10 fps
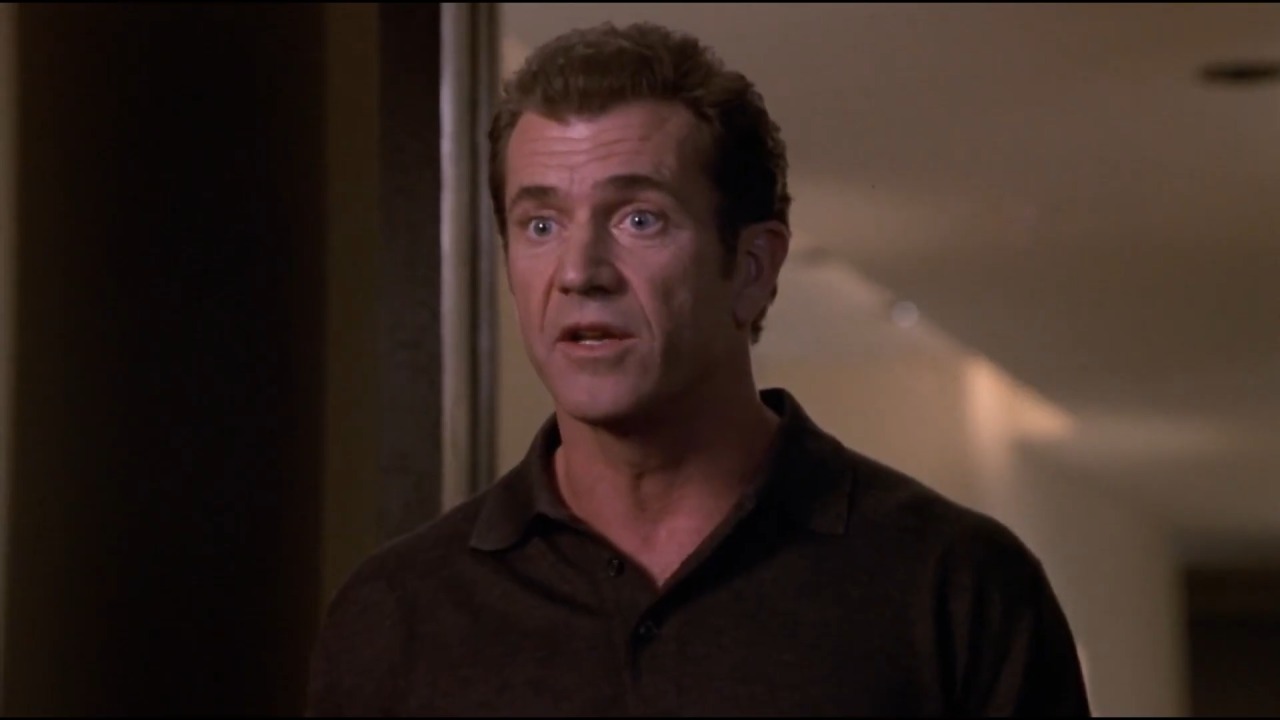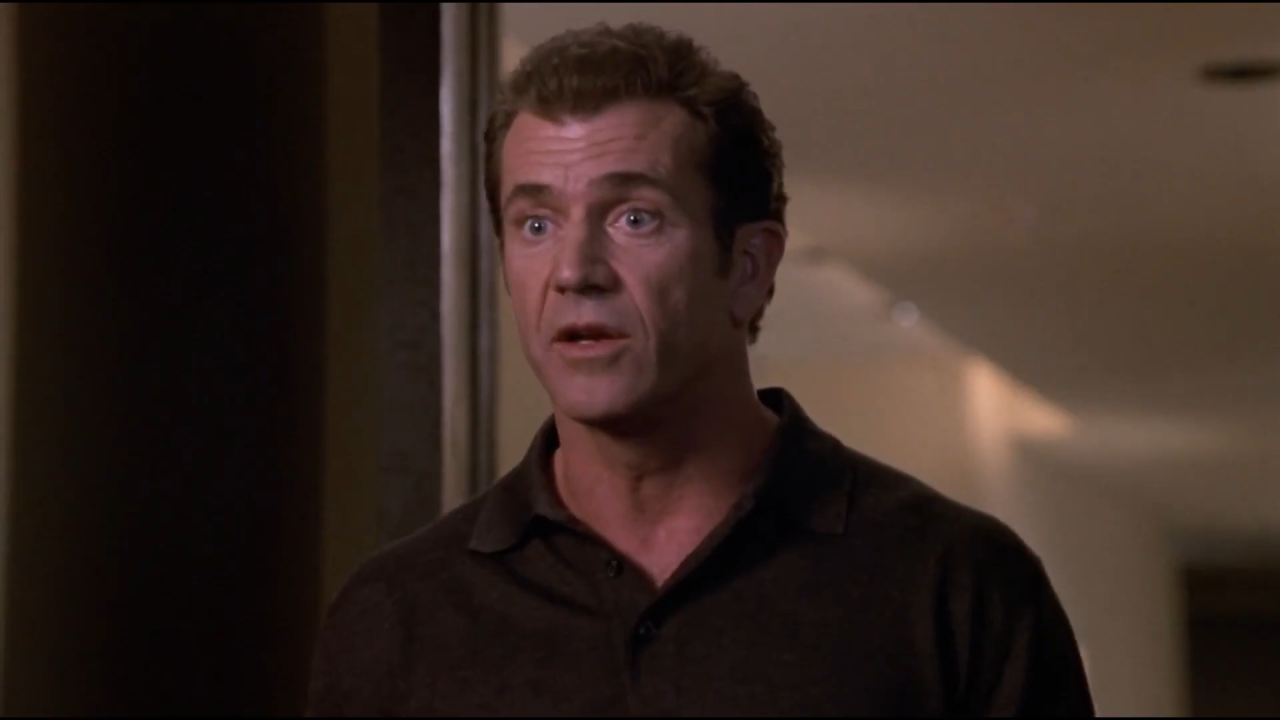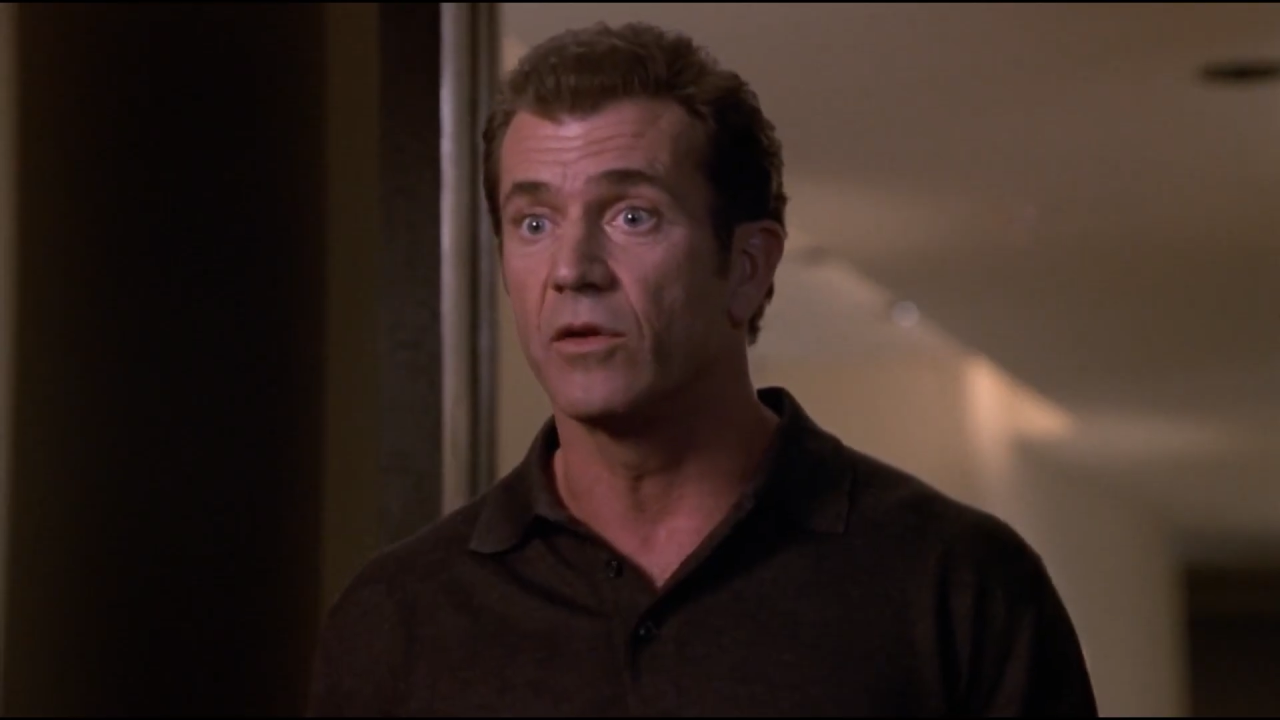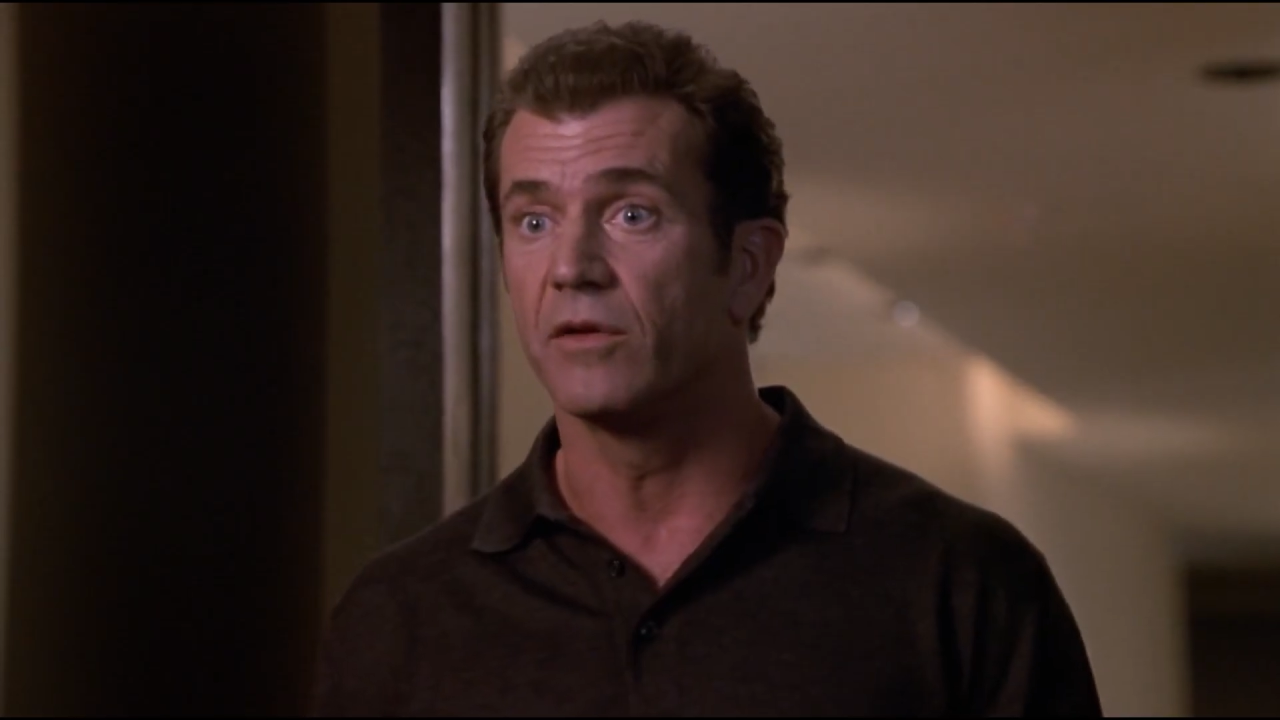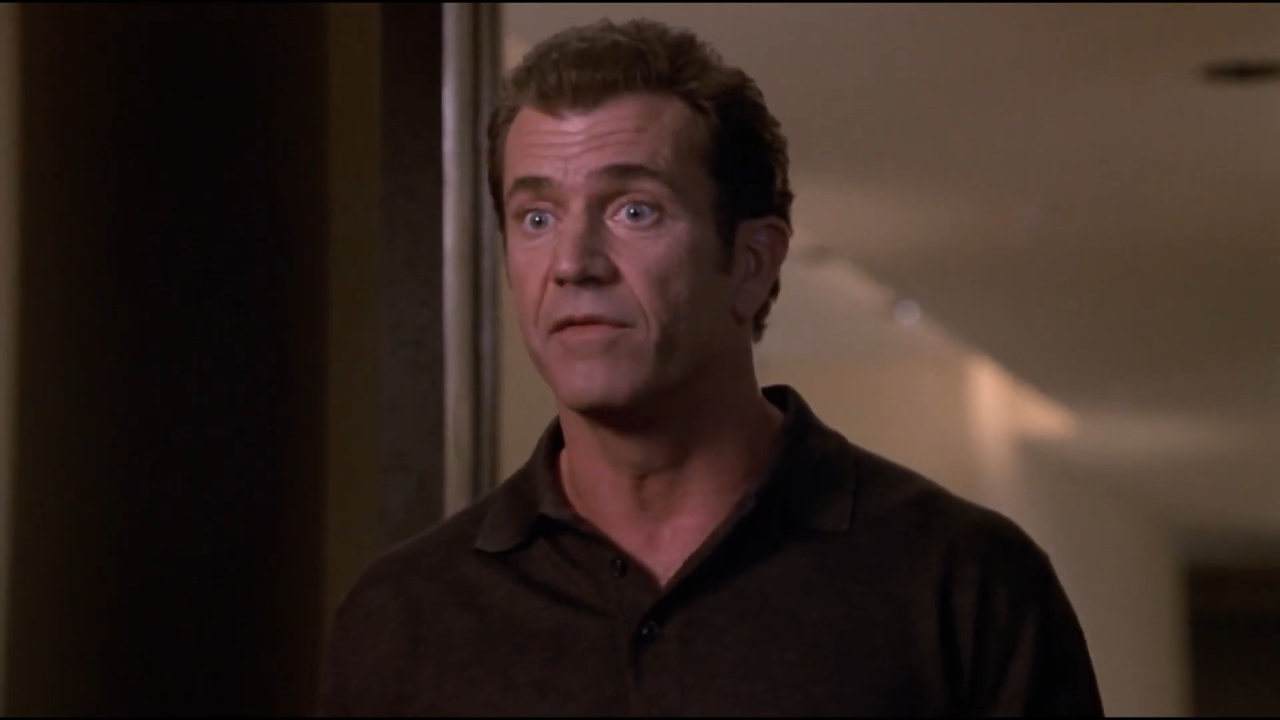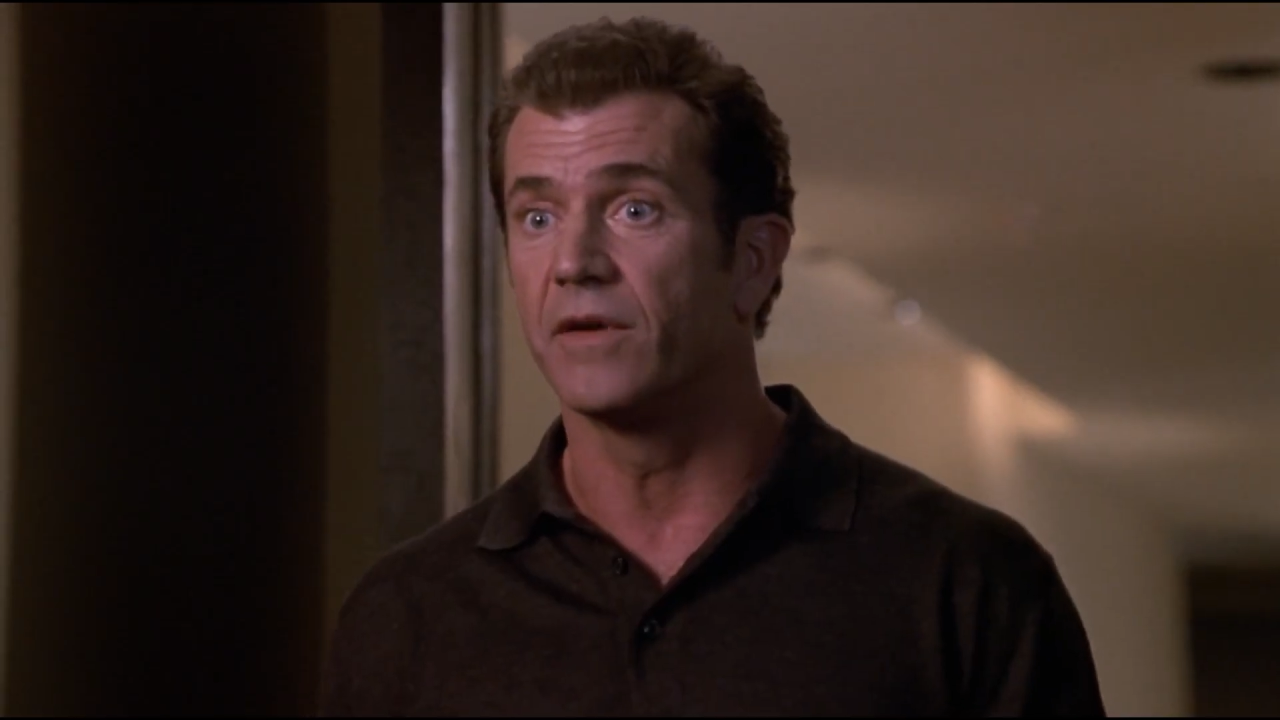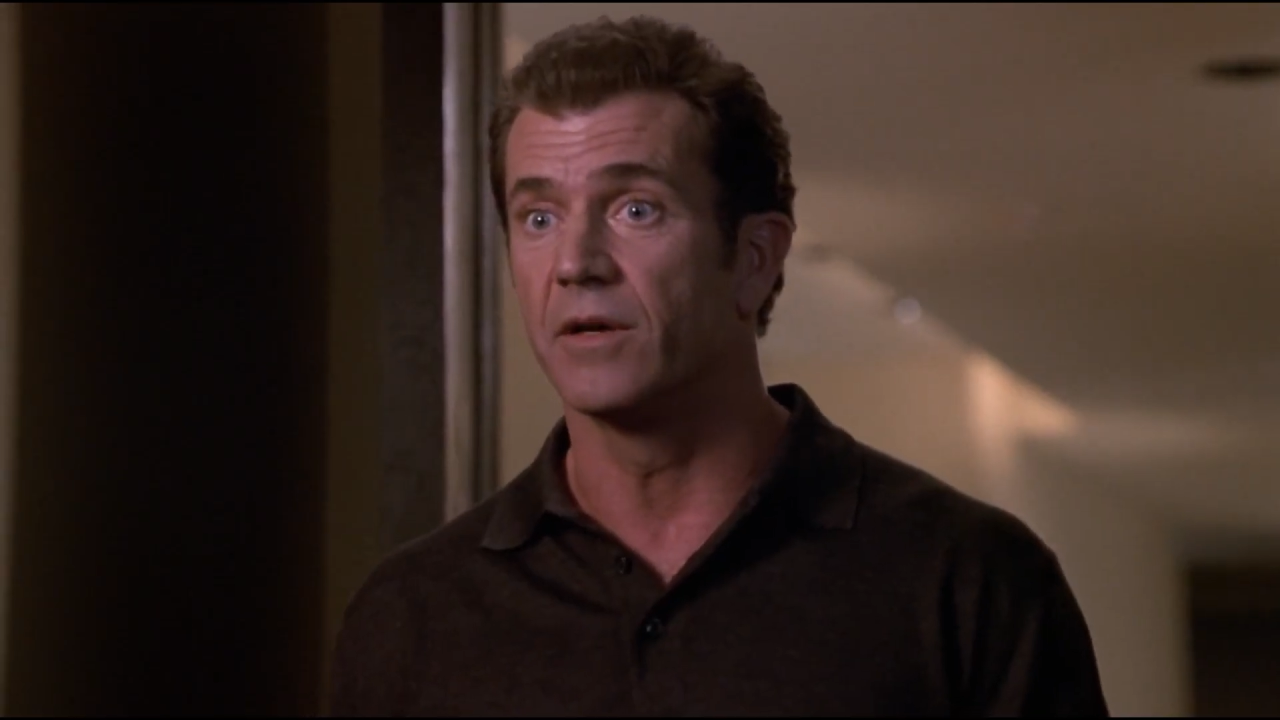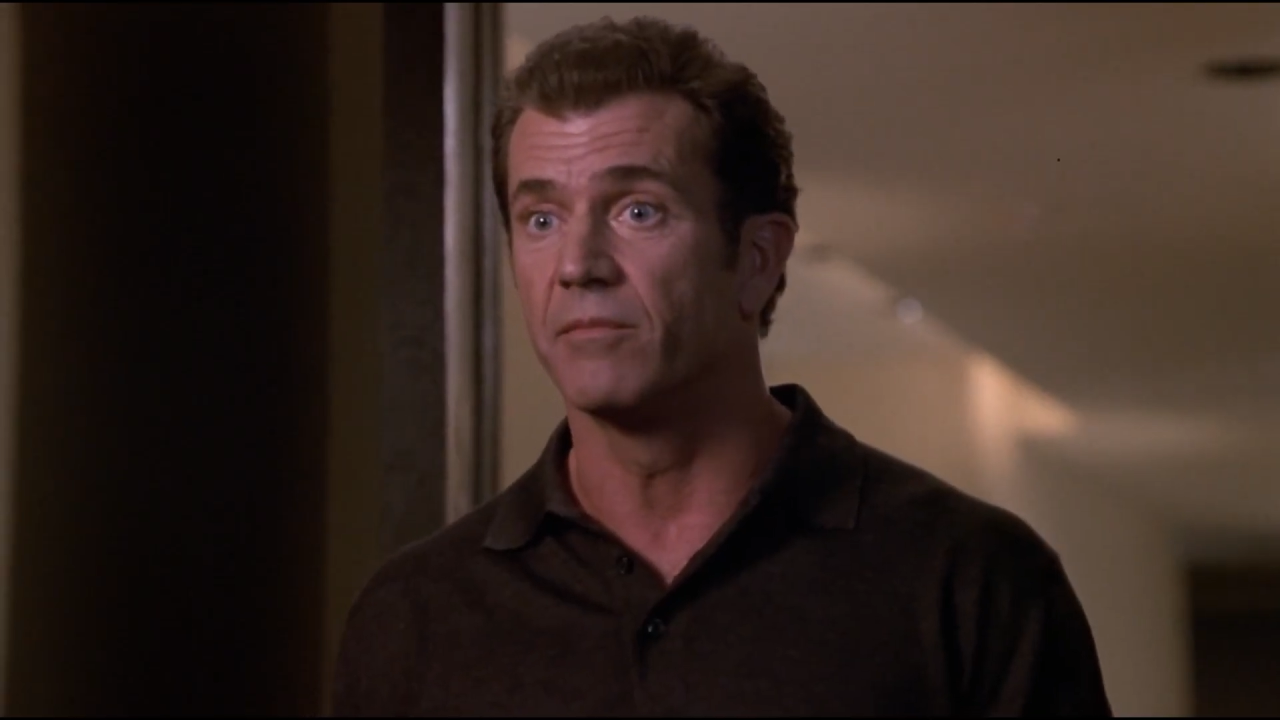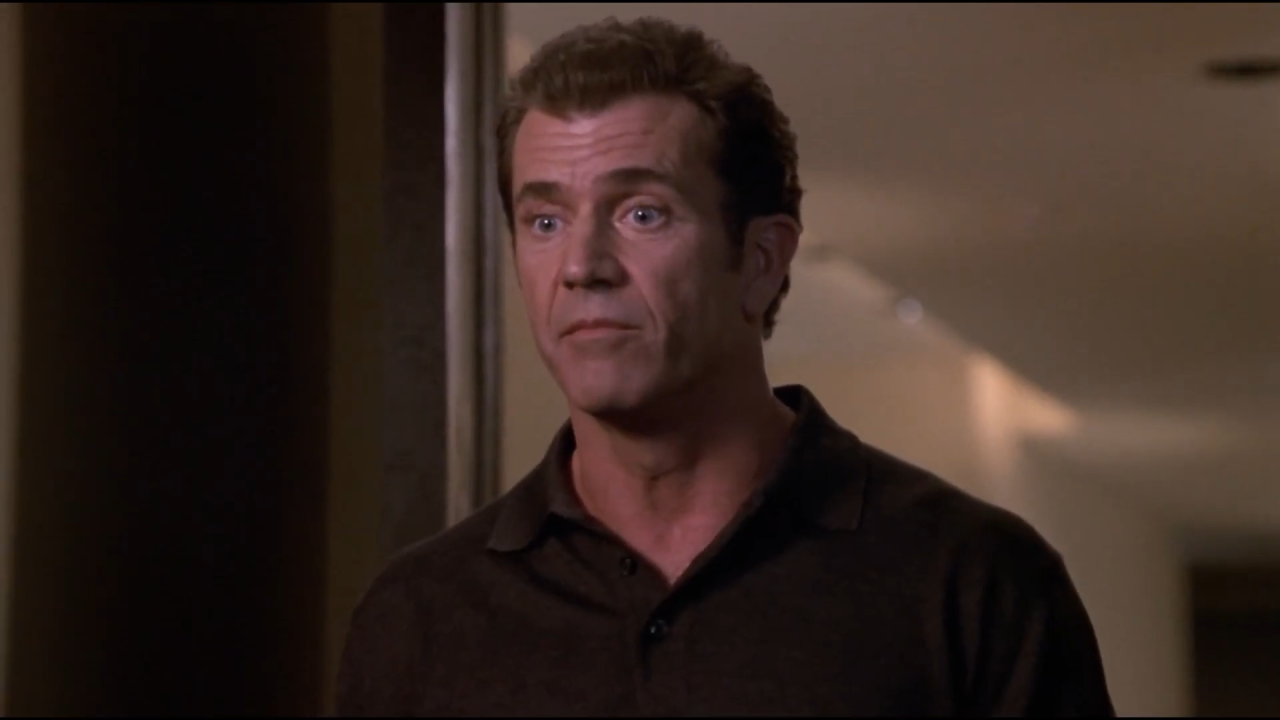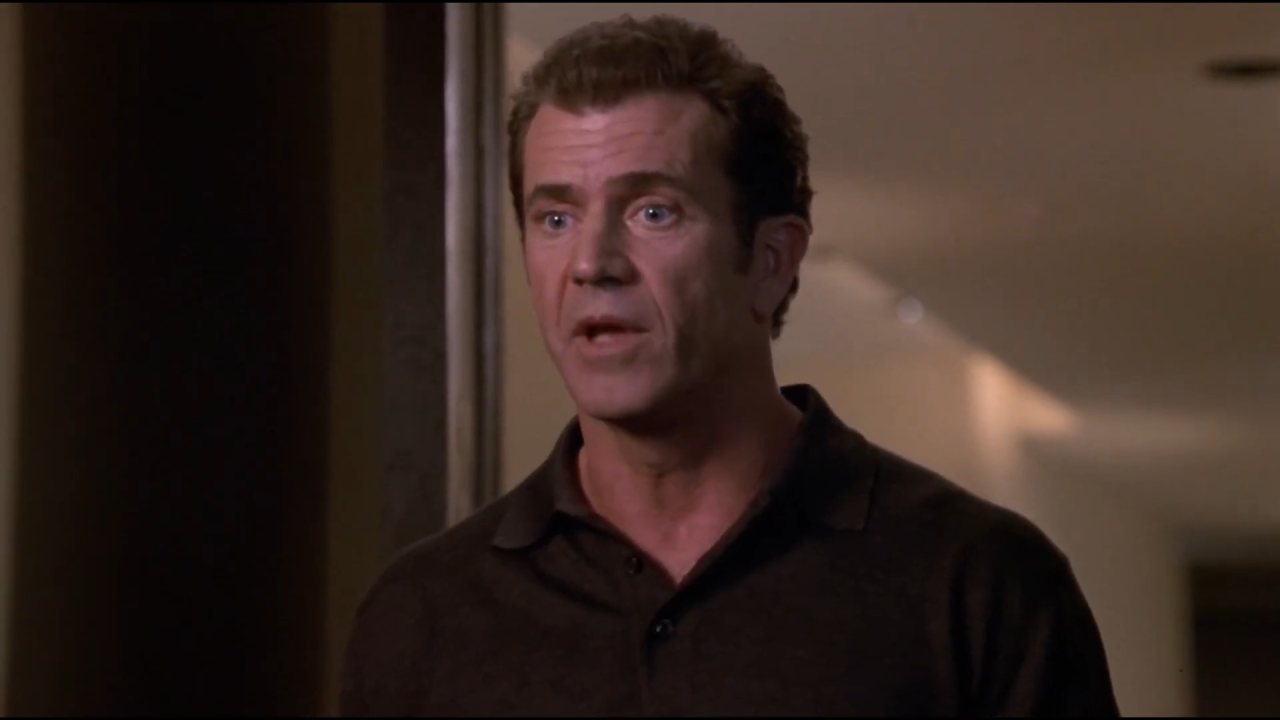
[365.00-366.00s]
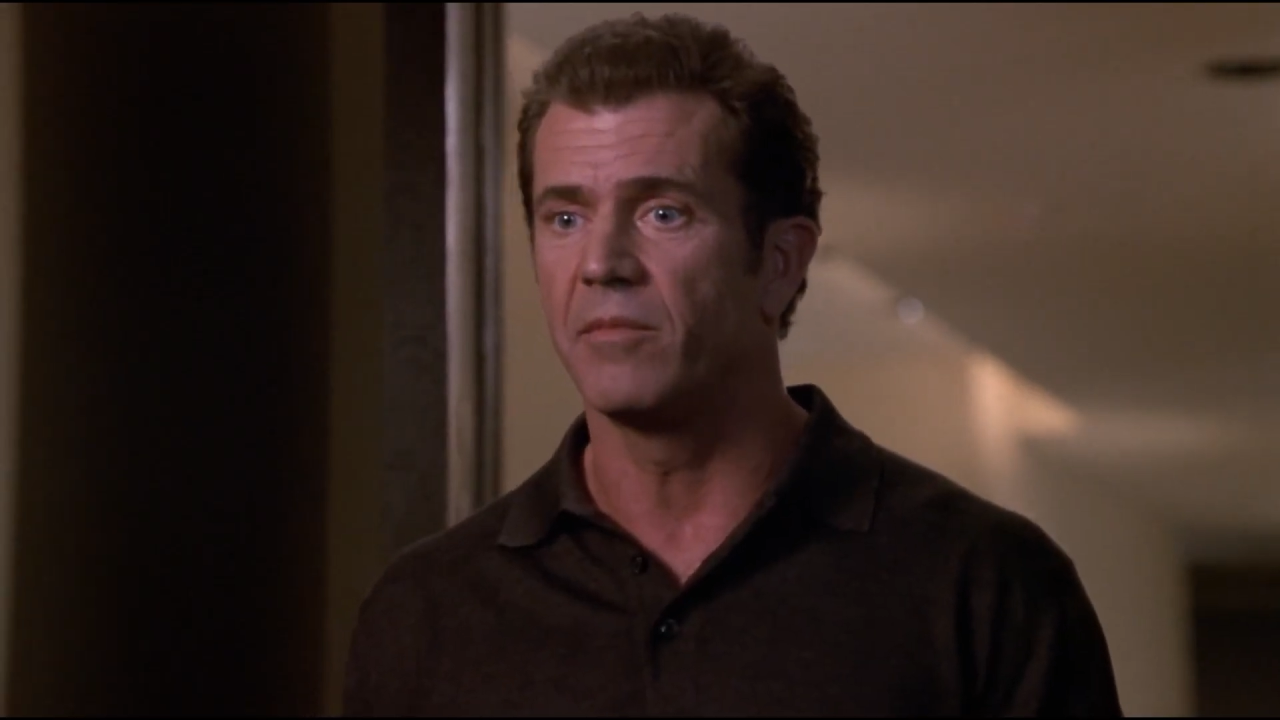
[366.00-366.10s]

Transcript: by offering to